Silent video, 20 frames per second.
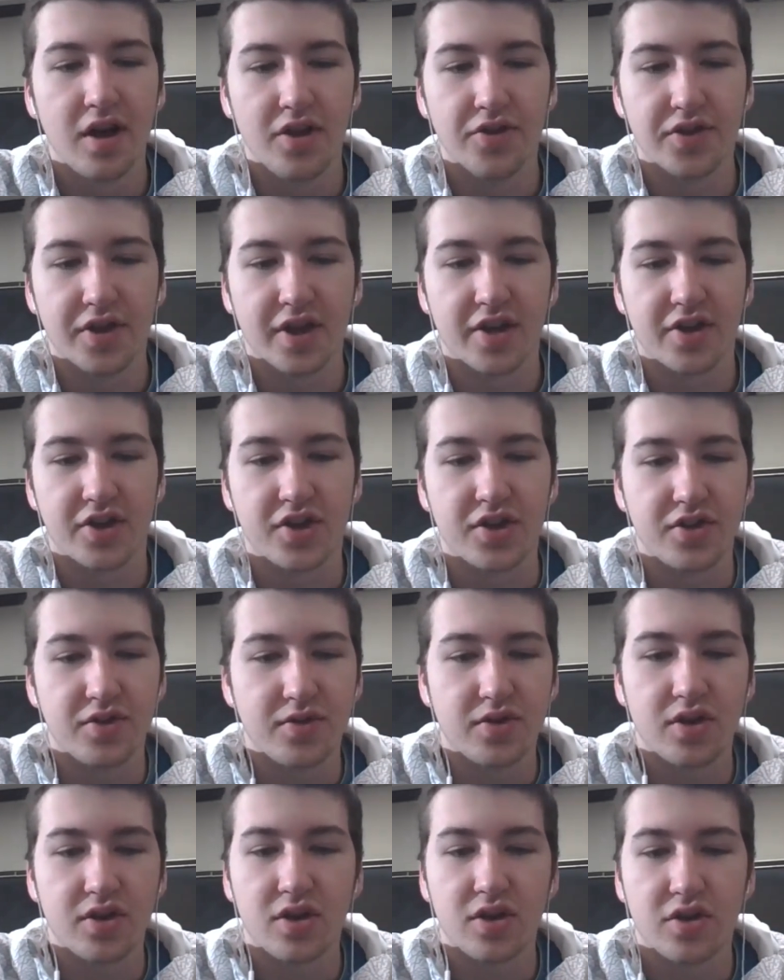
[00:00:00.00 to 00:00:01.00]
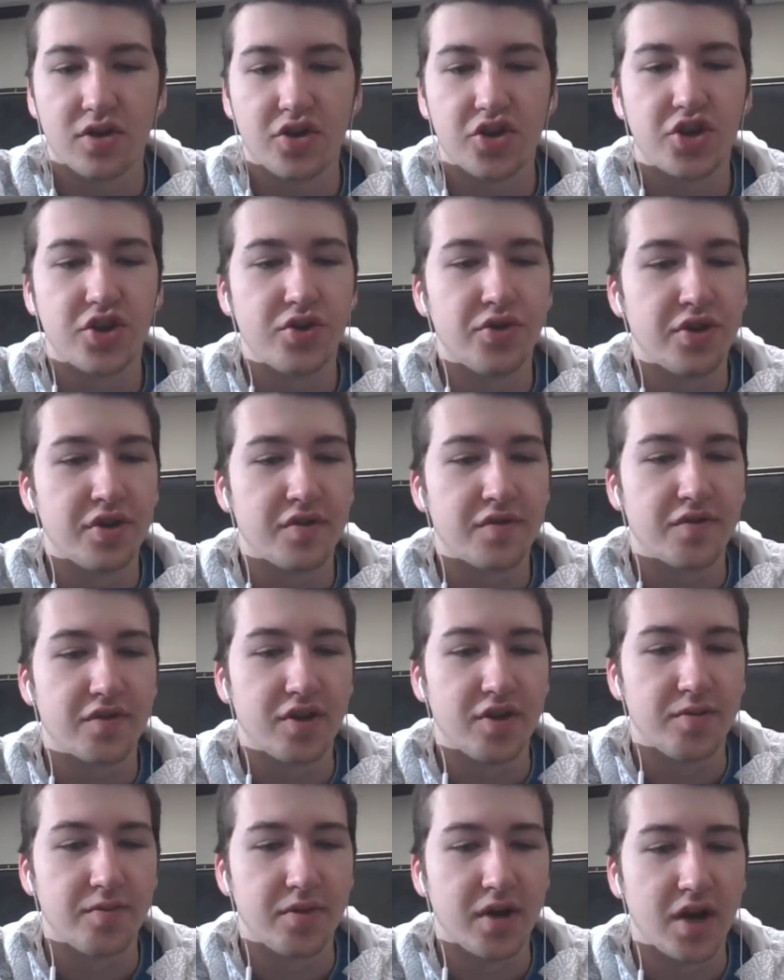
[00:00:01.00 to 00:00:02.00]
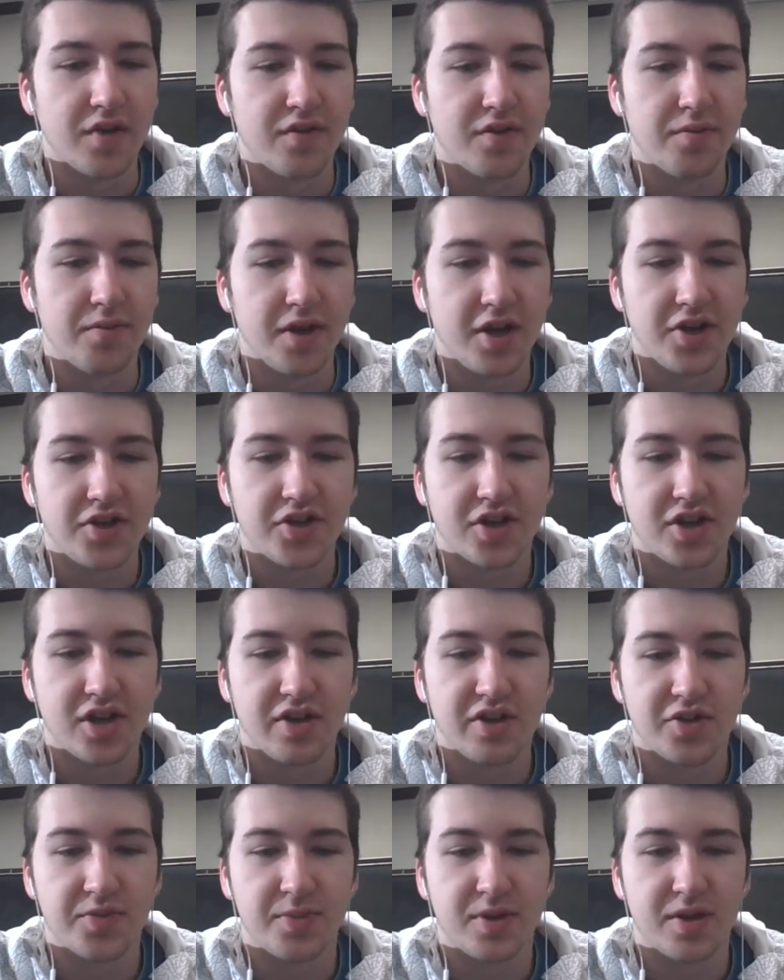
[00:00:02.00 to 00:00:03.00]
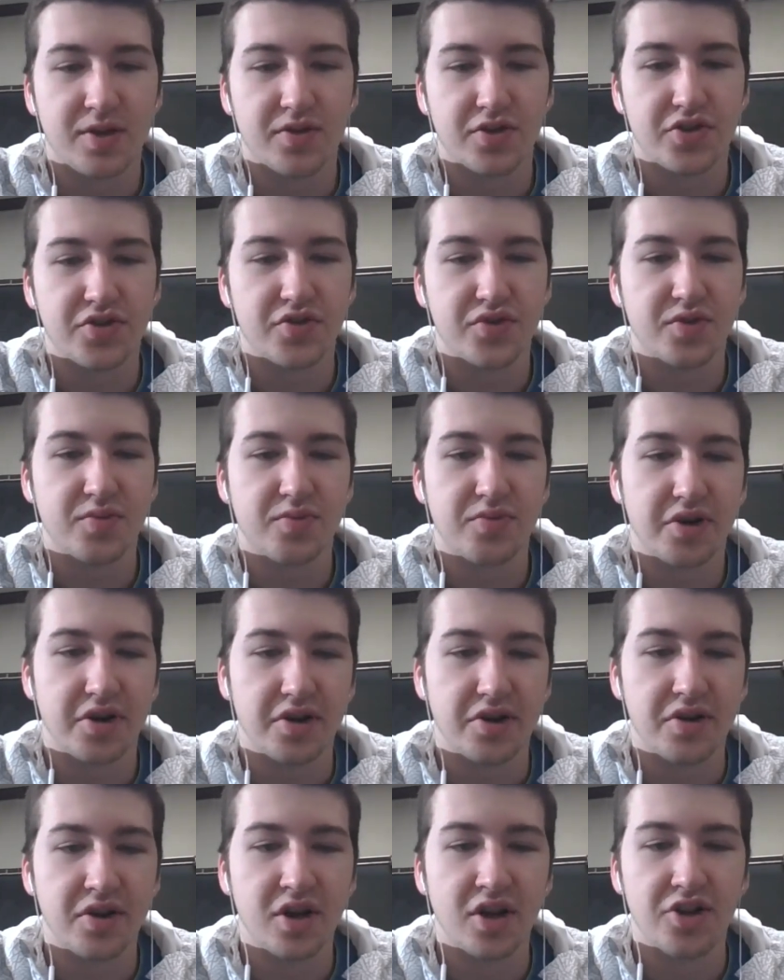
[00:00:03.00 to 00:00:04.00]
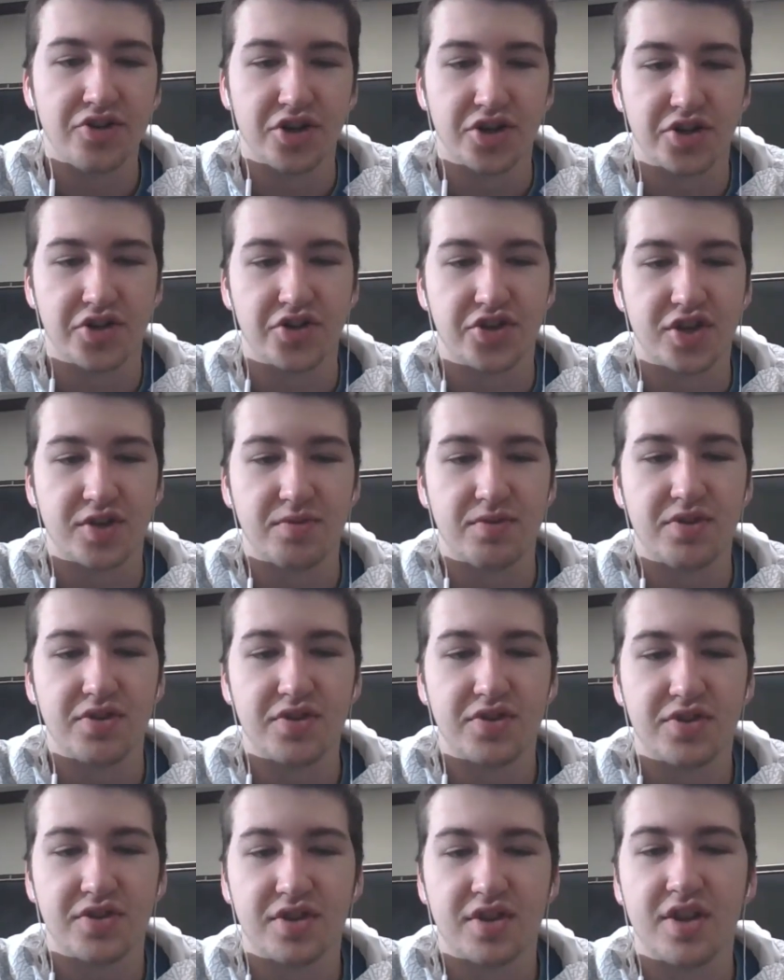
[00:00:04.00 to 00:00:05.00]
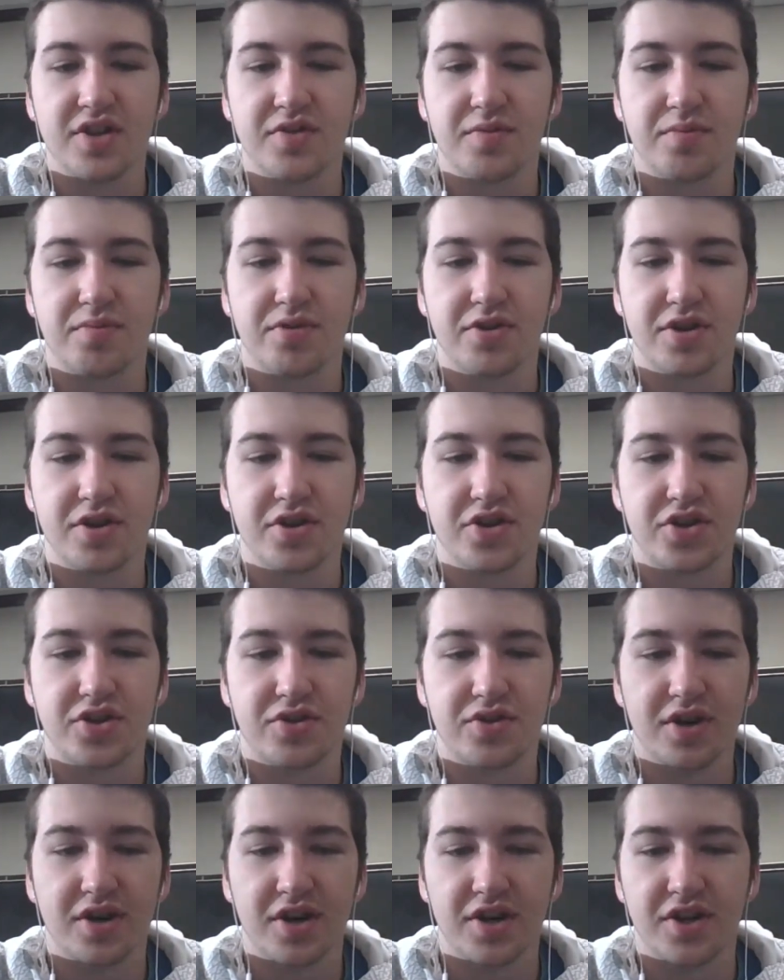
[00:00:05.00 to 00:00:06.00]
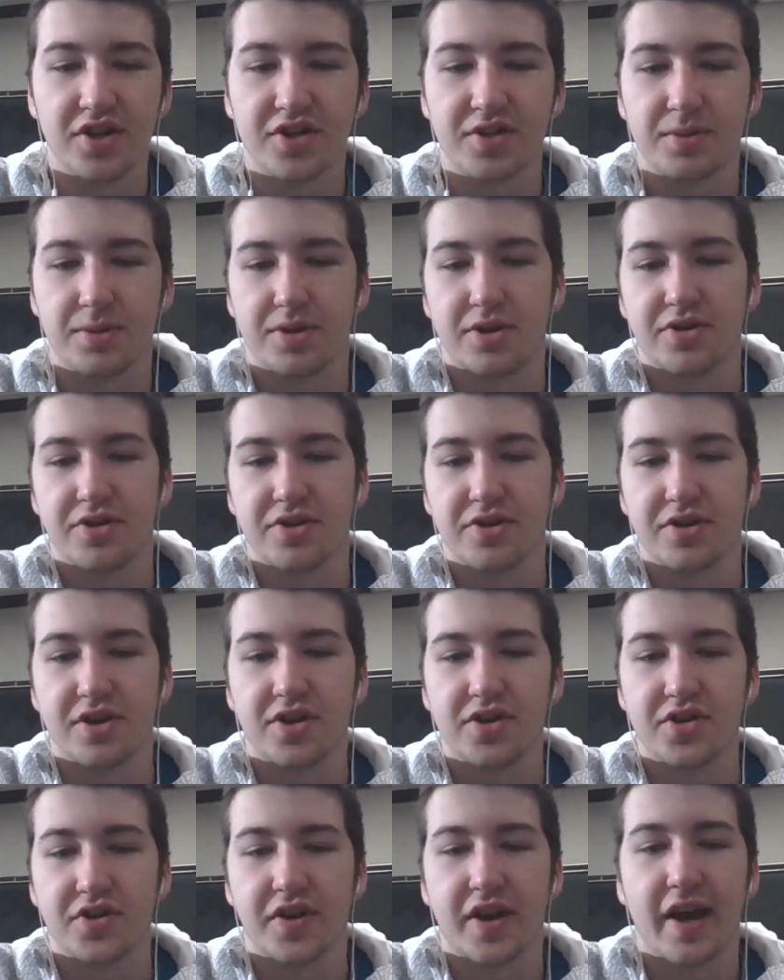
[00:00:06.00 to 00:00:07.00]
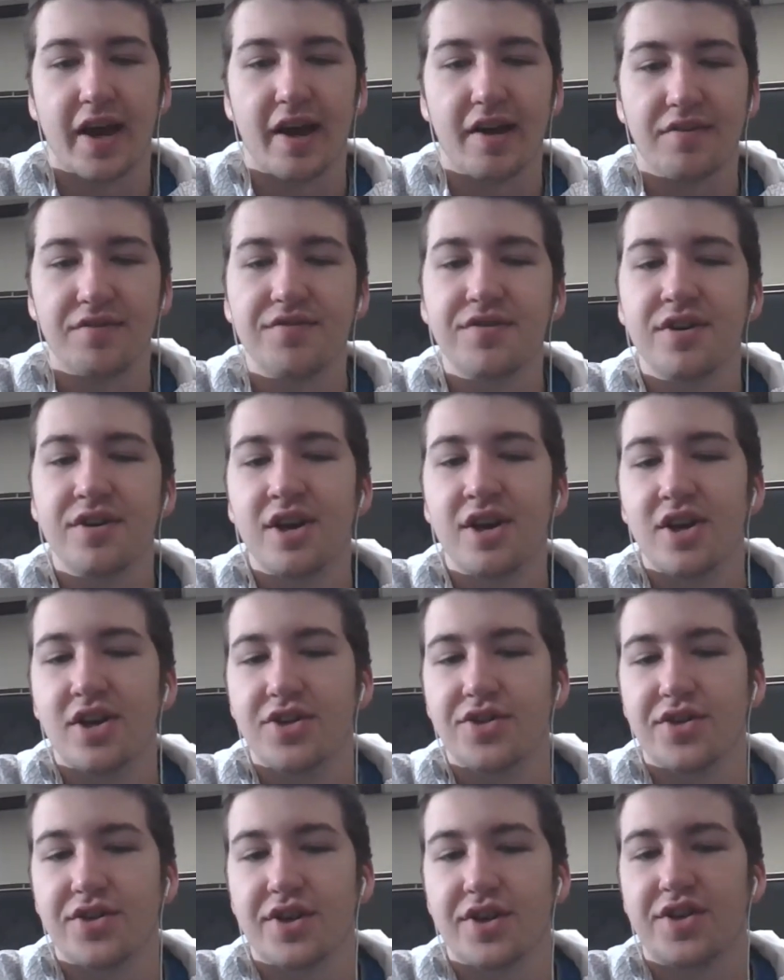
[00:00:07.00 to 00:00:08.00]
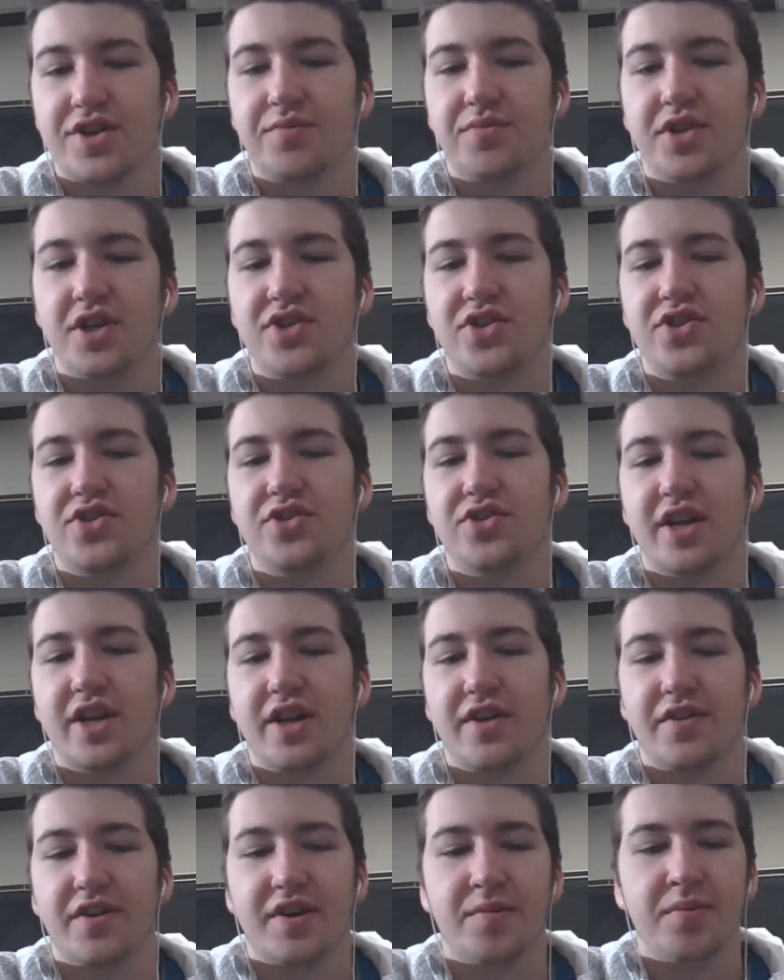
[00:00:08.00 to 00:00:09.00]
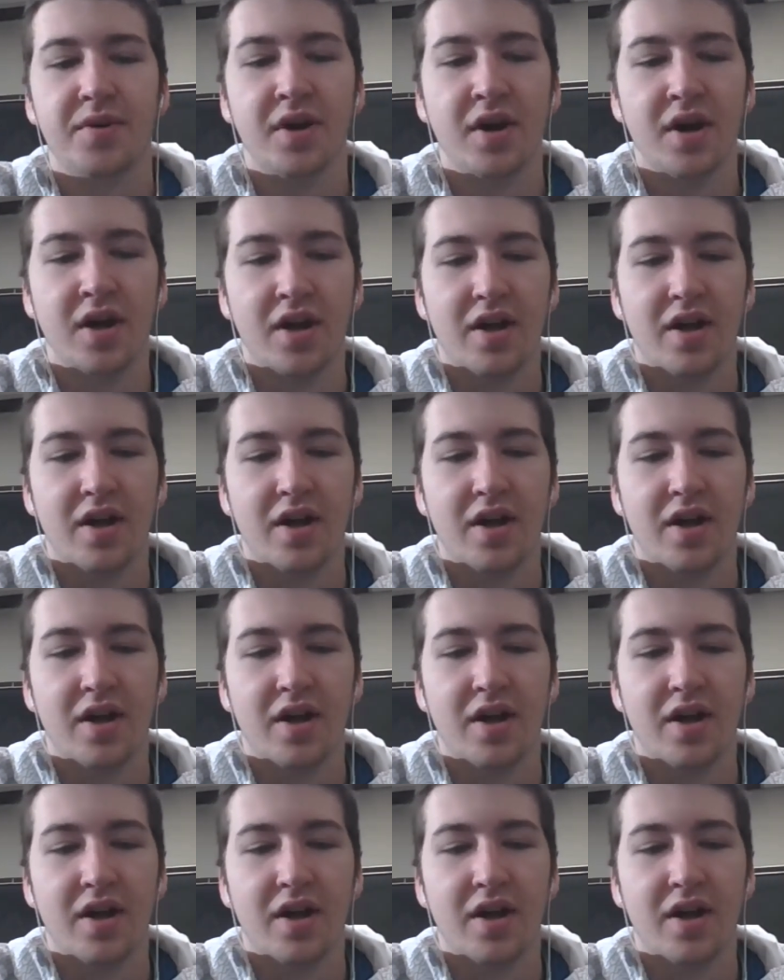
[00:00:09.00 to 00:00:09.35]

You get good shooting from Evan Mace. I know has been able to shoot the ball. Justin Simmons is a pretty good shooter, and then some of the other guards that they have, you get some decent shooting out of them.